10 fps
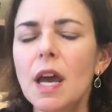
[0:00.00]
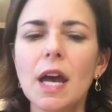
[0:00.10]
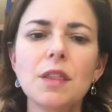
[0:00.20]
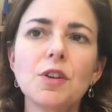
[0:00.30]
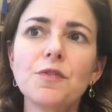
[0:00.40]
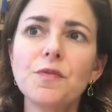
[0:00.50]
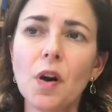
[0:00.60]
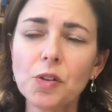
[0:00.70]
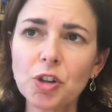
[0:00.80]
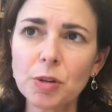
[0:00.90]
and they're
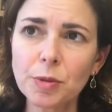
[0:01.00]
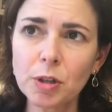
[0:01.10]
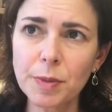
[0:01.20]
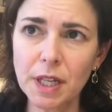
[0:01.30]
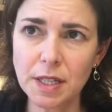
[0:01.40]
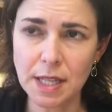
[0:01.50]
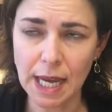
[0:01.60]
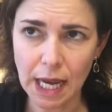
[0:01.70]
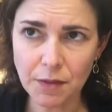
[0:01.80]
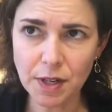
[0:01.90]
vulnerable because they
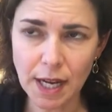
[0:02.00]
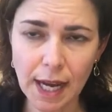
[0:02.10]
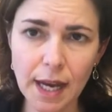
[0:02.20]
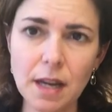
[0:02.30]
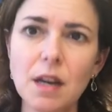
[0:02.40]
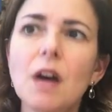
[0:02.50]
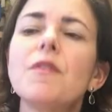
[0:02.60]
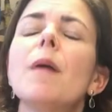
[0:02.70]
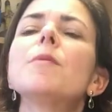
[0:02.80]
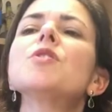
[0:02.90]
haven't had
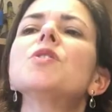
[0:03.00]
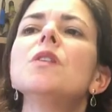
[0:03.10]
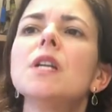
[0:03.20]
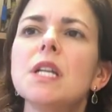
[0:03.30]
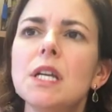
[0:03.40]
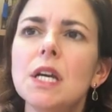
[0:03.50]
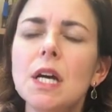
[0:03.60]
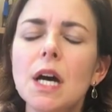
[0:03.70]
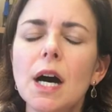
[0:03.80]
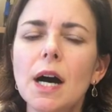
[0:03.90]
enough opportunity
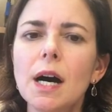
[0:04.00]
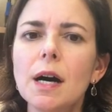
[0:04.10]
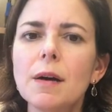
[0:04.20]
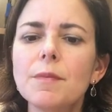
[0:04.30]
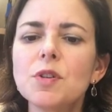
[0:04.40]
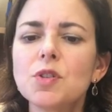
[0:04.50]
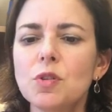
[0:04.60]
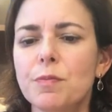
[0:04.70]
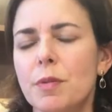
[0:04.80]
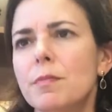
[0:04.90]
um,
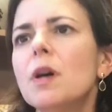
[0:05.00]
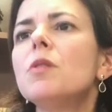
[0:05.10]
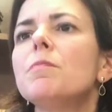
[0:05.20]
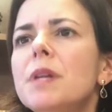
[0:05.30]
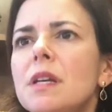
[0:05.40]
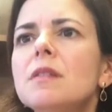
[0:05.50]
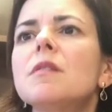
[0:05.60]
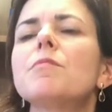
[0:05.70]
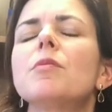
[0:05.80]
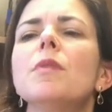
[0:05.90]
to promote peace
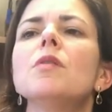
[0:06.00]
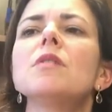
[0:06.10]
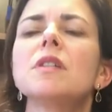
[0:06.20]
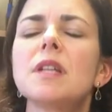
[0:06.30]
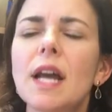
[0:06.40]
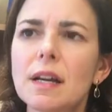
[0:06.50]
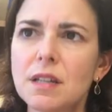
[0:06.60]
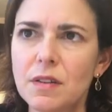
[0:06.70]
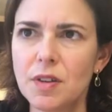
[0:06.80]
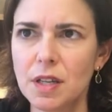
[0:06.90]
and promote illicit
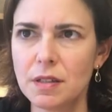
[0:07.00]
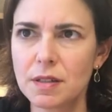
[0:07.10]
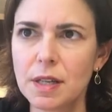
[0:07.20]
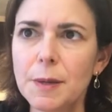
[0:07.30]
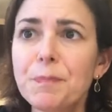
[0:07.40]
activities.